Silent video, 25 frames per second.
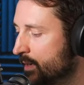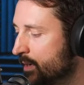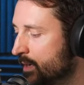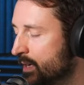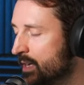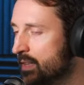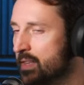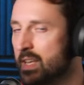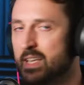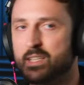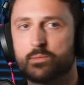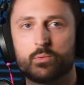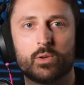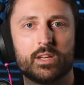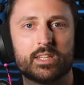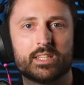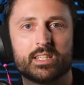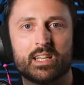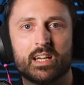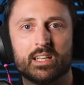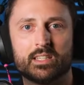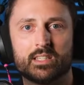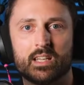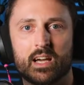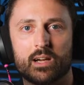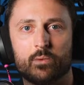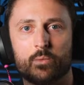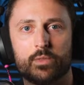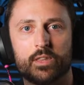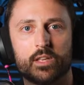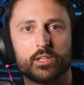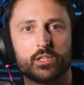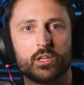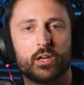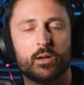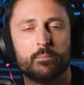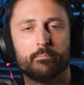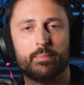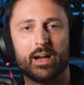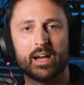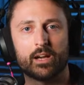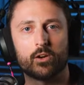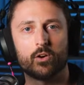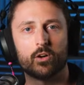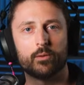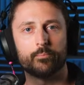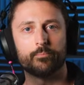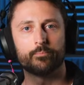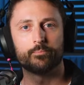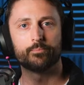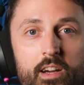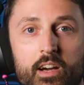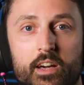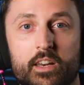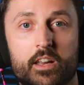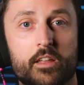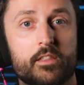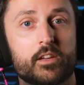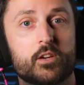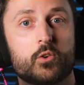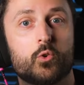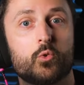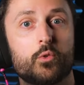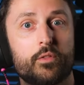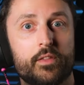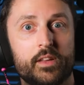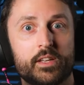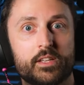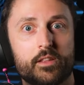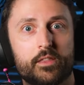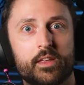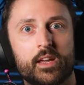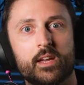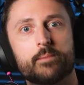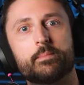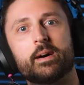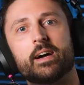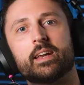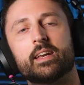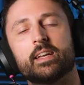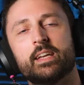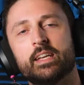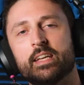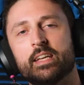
And that's what it sounds like with it turned back on. Another cool thing to think about